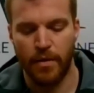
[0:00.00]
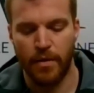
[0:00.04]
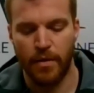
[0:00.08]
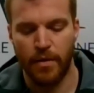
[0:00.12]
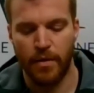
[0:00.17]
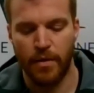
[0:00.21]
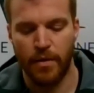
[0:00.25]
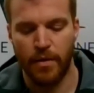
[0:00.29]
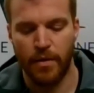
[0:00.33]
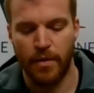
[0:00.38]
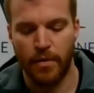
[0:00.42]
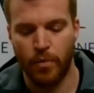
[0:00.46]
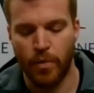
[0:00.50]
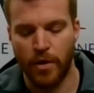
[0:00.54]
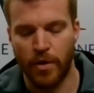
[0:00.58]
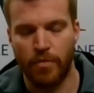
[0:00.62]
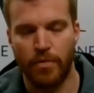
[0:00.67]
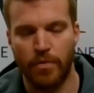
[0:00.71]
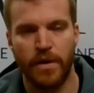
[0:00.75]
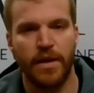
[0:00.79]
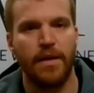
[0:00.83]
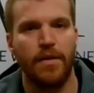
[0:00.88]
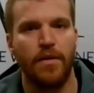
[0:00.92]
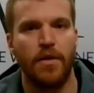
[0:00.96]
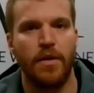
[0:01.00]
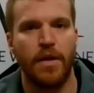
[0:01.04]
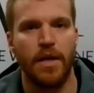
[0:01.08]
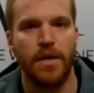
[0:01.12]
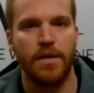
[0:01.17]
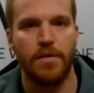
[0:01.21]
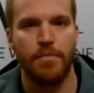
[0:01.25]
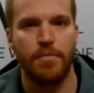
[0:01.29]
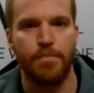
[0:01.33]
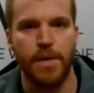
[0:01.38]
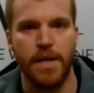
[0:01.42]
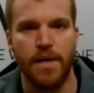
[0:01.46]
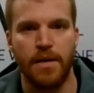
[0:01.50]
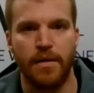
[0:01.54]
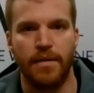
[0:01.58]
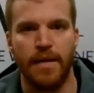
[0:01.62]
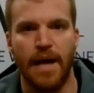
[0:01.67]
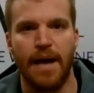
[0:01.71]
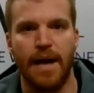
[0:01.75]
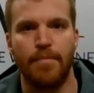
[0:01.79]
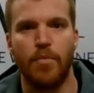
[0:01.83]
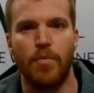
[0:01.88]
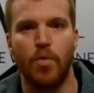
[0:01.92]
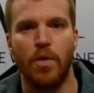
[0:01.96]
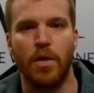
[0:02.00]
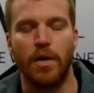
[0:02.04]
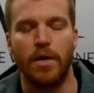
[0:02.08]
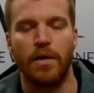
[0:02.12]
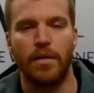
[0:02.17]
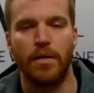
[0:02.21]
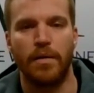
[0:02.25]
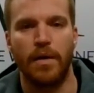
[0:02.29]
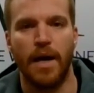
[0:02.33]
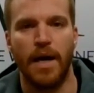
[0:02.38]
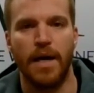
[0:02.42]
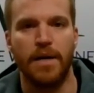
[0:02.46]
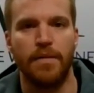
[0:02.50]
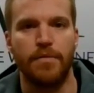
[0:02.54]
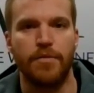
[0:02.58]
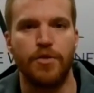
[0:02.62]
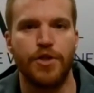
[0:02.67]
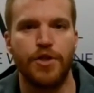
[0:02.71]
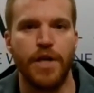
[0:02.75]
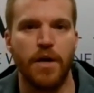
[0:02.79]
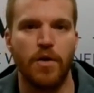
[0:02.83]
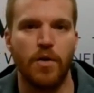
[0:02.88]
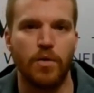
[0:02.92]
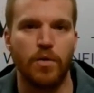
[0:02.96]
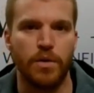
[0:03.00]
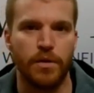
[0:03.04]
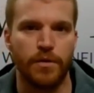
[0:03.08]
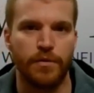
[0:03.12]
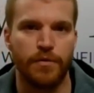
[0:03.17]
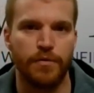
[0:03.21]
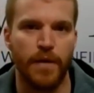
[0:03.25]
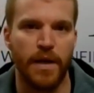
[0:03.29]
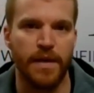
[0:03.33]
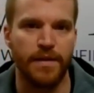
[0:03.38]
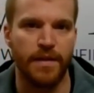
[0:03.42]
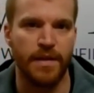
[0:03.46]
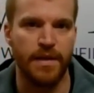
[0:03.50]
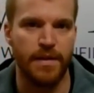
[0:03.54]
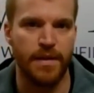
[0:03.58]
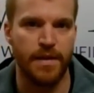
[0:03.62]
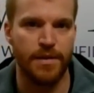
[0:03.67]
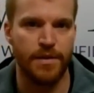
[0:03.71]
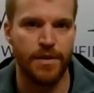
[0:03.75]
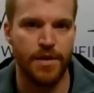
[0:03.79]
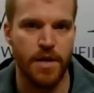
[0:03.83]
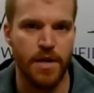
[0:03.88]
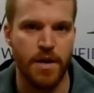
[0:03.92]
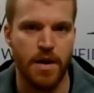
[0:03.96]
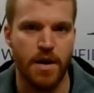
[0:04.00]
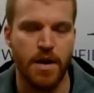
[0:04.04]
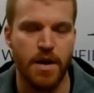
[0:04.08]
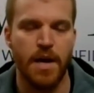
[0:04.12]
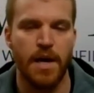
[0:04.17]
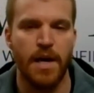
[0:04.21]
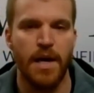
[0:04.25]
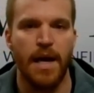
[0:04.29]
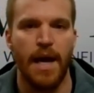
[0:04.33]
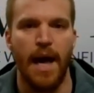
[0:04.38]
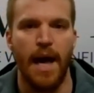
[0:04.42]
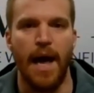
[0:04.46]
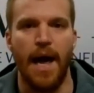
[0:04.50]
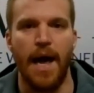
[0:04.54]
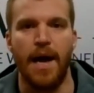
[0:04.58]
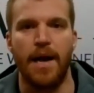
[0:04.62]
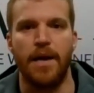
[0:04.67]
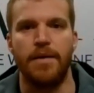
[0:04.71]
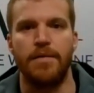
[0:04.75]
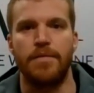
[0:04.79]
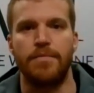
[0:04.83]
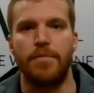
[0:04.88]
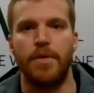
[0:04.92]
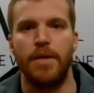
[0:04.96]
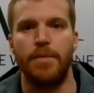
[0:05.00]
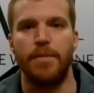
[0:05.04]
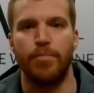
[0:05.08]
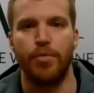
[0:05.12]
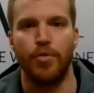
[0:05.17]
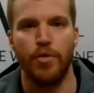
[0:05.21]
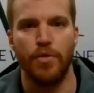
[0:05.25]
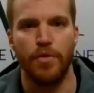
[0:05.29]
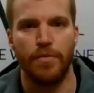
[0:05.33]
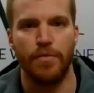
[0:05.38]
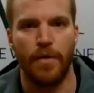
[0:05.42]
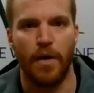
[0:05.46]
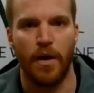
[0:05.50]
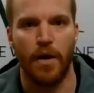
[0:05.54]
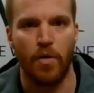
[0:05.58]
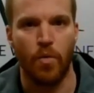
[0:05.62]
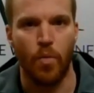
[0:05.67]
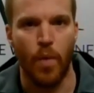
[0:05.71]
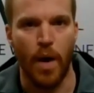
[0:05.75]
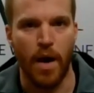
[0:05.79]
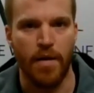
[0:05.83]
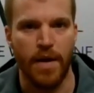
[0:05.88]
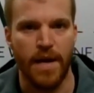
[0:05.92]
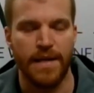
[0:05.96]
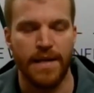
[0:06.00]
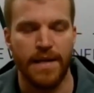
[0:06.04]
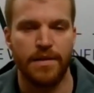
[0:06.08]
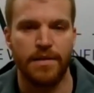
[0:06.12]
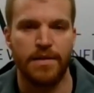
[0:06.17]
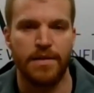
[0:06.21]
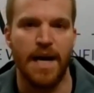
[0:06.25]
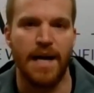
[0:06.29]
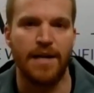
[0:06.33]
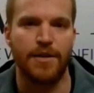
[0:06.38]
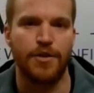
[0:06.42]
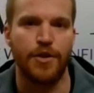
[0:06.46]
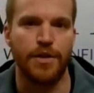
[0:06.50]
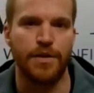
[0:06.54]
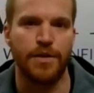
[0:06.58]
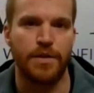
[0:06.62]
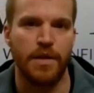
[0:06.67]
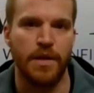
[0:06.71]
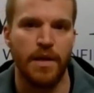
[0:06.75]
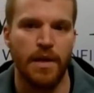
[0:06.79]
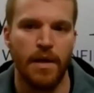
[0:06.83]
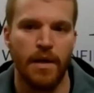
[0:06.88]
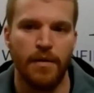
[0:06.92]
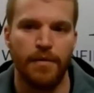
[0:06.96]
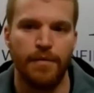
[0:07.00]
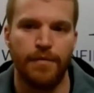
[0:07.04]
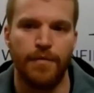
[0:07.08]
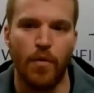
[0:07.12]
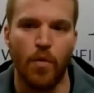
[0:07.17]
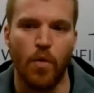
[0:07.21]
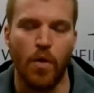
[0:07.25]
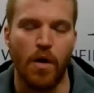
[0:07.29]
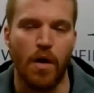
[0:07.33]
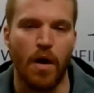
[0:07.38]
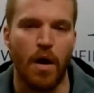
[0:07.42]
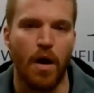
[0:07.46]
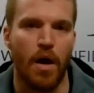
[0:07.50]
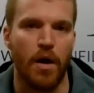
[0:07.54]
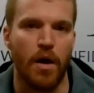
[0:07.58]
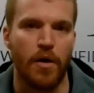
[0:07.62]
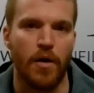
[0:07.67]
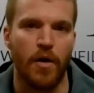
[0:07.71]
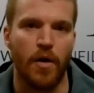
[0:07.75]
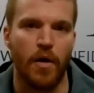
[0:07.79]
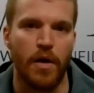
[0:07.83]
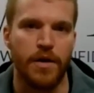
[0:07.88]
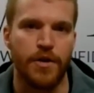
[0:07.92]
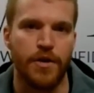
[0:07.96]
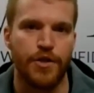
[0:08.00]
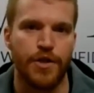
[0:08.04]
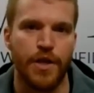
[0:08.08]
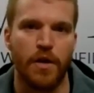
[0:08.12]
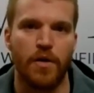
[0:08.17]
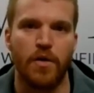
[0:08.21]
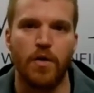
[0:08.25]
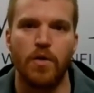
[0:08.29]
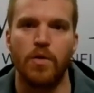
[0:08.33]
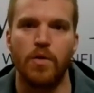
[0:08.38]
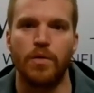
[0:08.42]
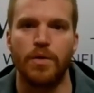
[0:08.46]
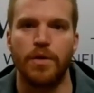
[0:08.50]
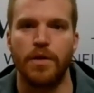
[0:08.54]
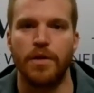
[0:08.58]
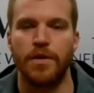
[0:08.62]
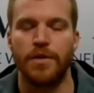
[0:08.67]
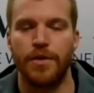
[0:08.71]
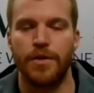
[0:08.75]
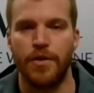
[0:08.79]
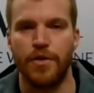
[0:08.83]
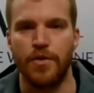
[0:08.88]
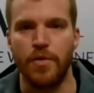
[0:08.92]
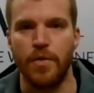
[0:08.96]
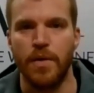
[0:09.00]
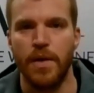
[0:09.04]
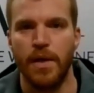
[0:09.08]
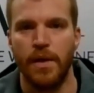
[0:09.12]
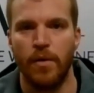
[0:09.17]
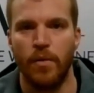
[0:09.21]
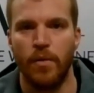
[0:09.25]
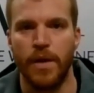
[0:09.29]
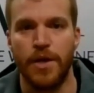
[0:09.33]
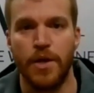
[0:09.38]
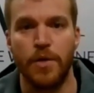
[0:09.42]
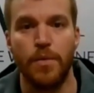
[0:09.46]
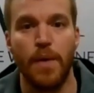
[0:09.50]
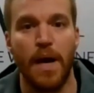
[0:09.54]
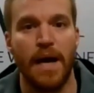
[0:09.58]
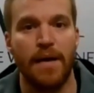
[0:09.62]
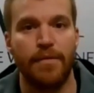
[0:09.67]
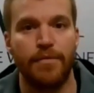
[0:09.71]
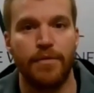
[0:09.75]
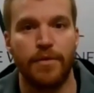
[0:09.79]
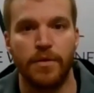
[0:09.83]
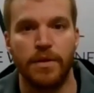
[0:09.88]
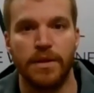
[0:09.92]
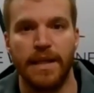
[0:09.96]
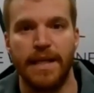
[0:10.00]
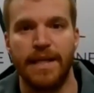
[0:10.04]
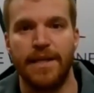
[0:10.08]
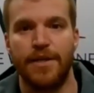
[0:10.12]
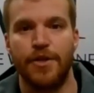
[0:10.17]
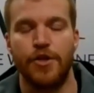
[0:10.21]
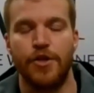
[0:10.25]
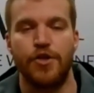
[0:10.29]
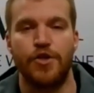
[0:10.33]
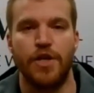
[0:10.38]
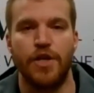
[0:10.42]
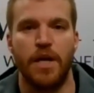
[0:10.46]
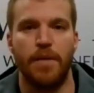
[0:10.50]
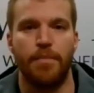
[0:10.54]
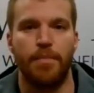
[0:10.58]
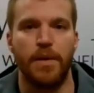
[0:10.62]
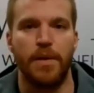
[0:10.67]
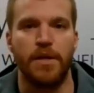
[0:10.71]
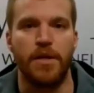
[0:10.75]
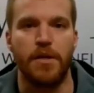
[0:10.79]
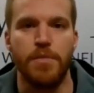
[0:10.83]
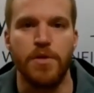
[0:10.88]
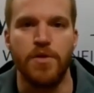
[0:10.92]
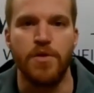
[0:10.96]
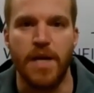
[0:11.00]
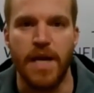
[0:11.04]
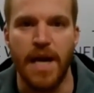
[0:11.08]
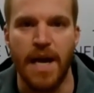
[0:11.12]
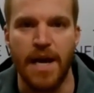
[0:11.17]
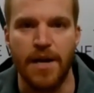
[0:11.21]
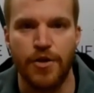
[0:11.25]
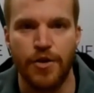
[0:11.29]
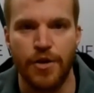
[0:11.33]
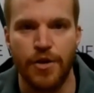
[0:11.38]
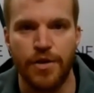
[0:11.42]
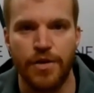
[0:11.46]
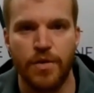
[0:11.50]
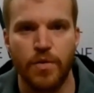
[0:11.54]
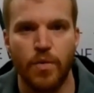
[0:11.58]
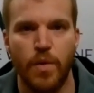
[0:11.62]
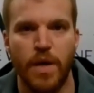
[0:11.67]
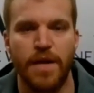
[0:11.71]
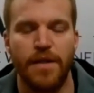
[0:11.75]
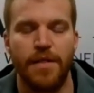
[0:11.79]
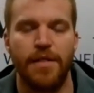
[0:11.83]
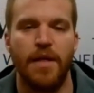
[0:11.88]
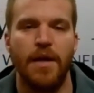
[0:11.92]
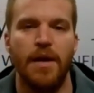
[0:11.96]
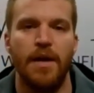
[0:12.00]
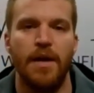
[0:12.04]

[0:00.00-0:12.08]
we're really looking to be a lot more kind of shareholder friendly this year and improve our awareness, not just for our current shareholders who we do have a relationship and communications with,